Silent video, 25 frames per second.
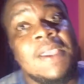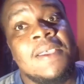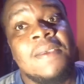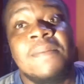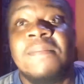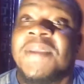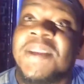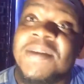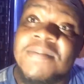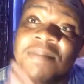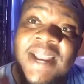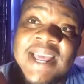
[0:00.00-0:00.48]

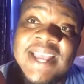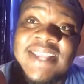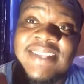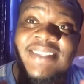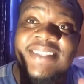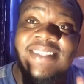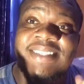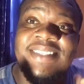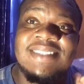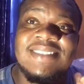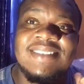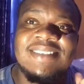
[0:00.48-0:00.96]
Be
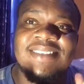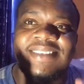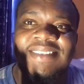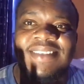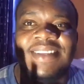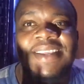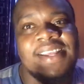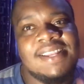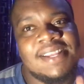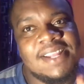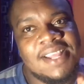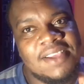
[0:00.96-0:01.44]
blessed
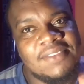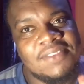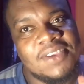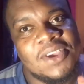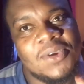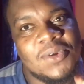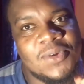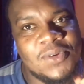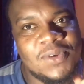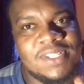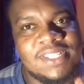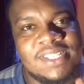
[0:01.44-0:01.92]
and have a
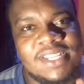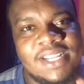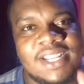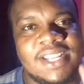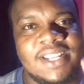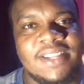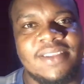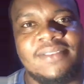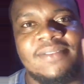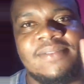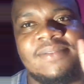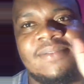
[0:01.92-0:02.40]
good day.